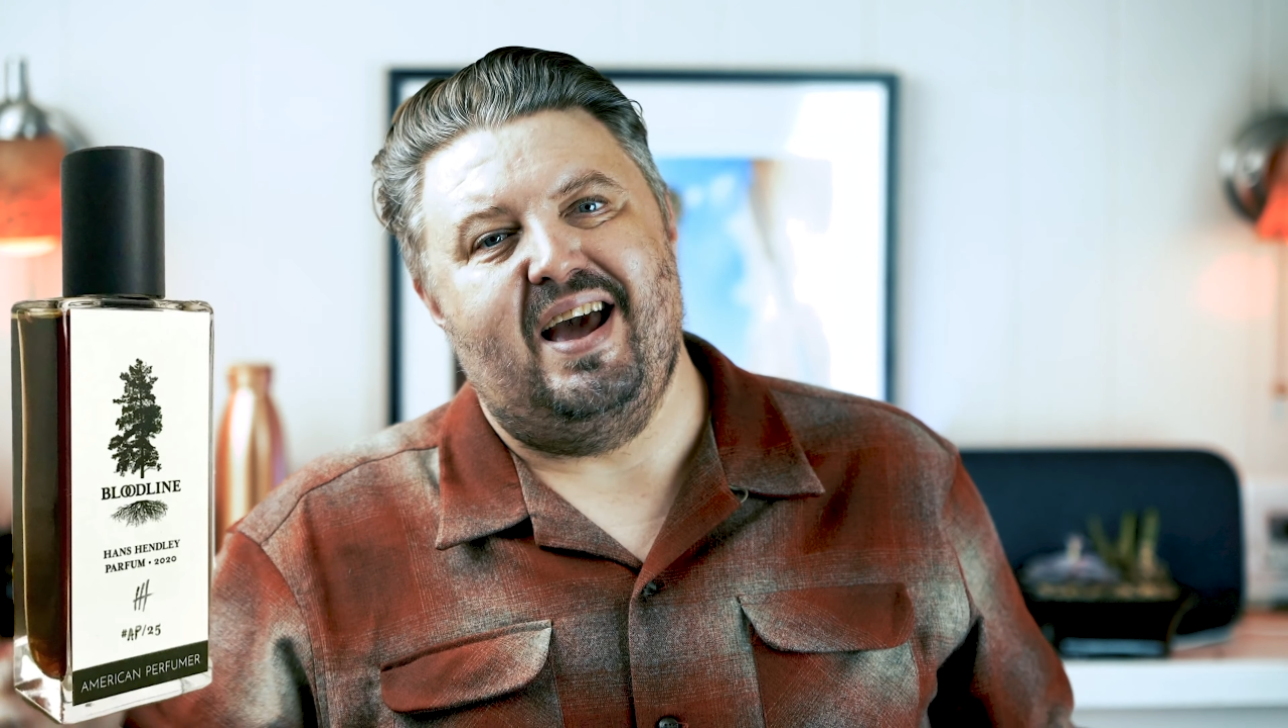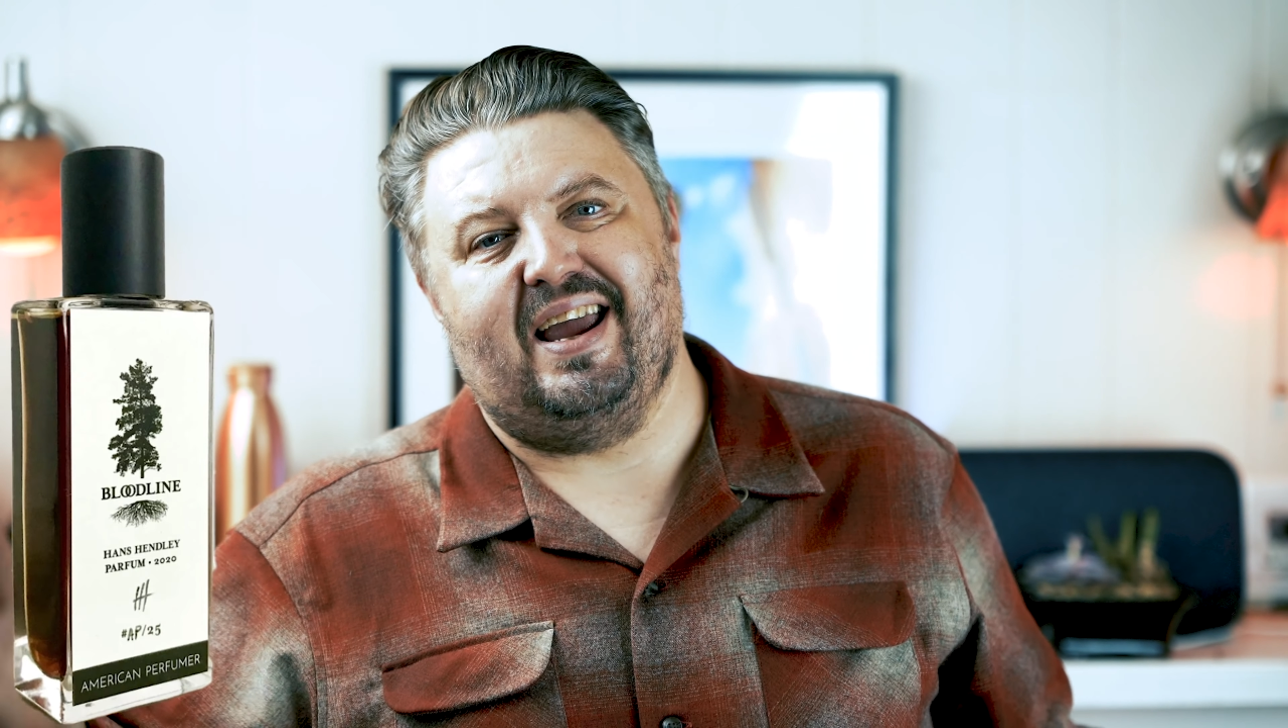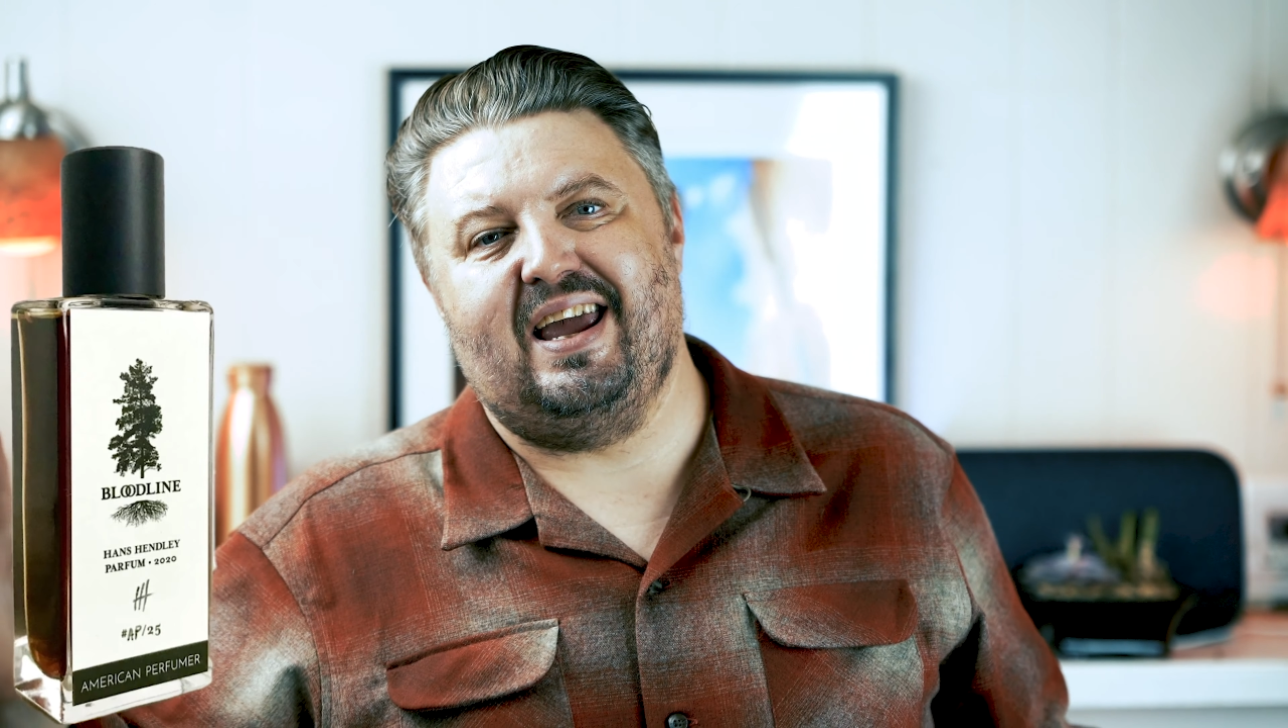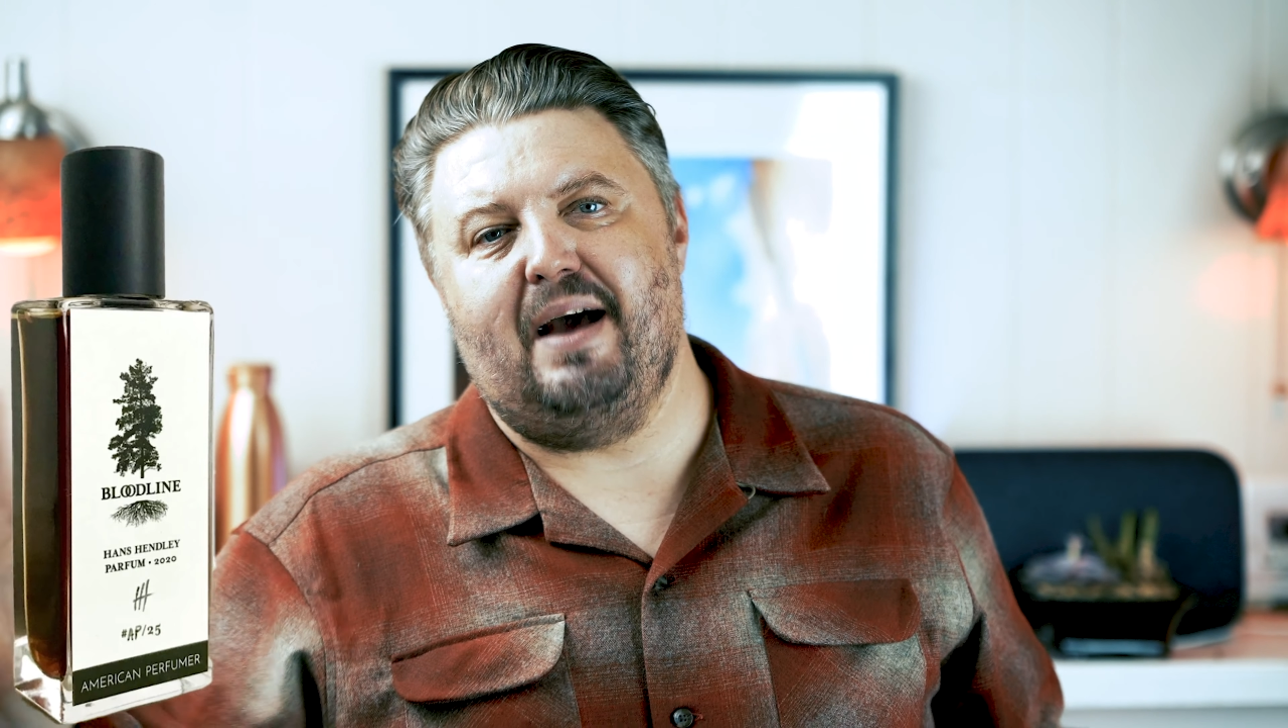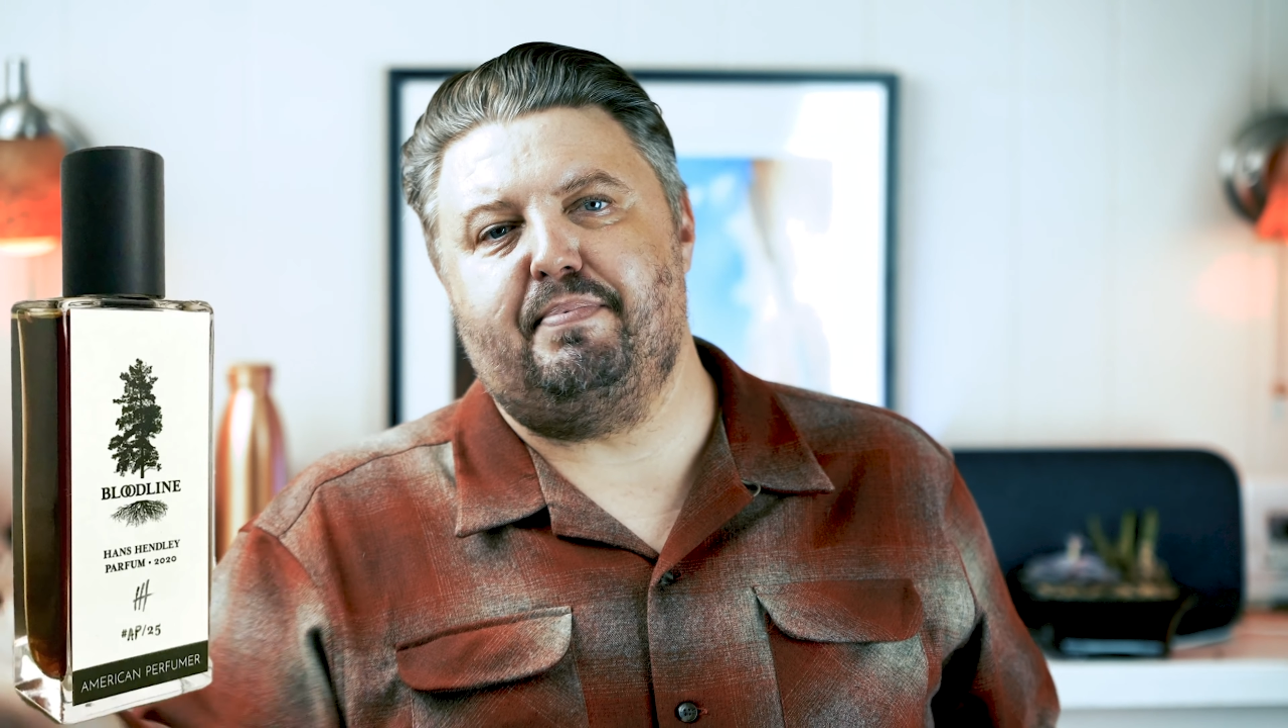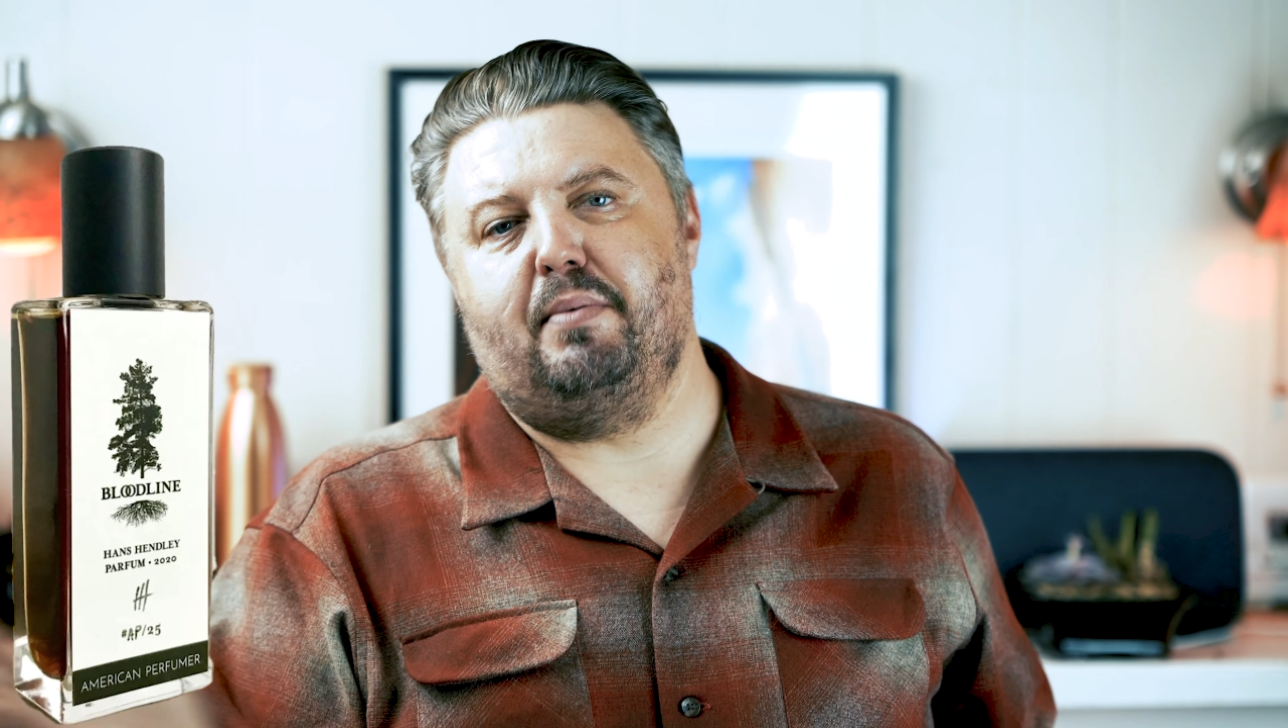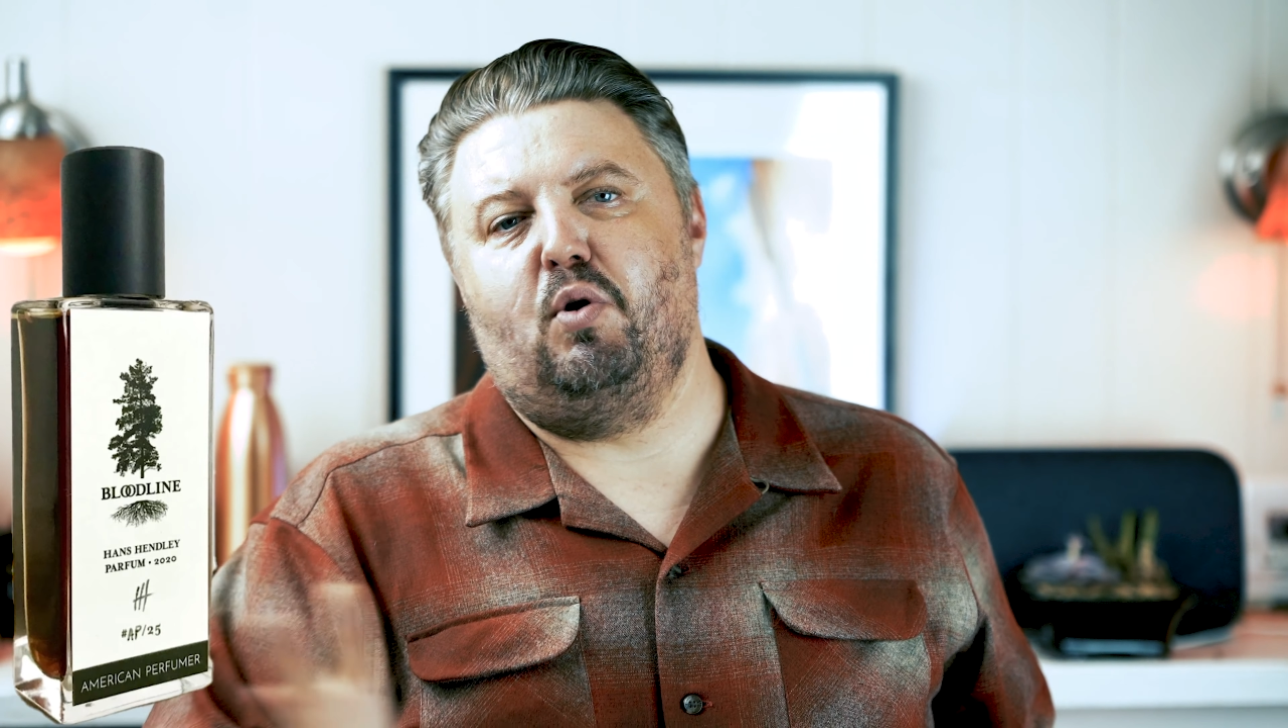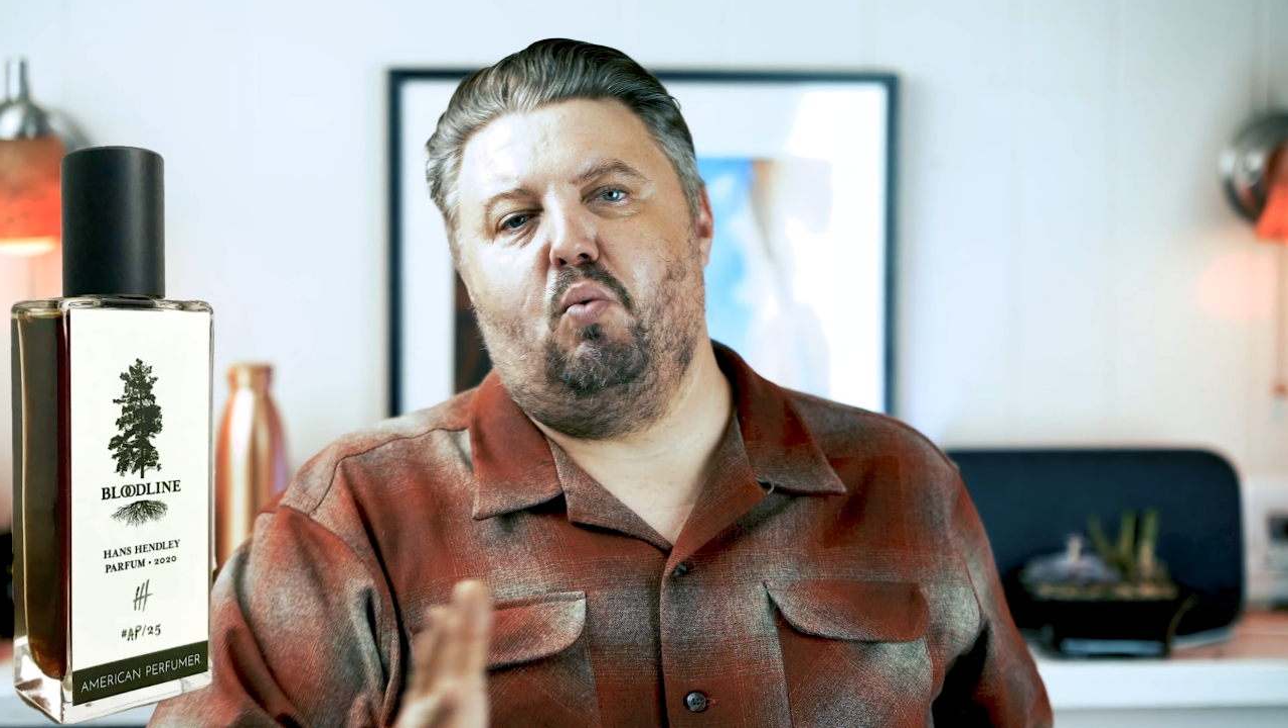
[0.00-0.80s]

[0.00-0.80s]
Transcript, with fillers: and kept them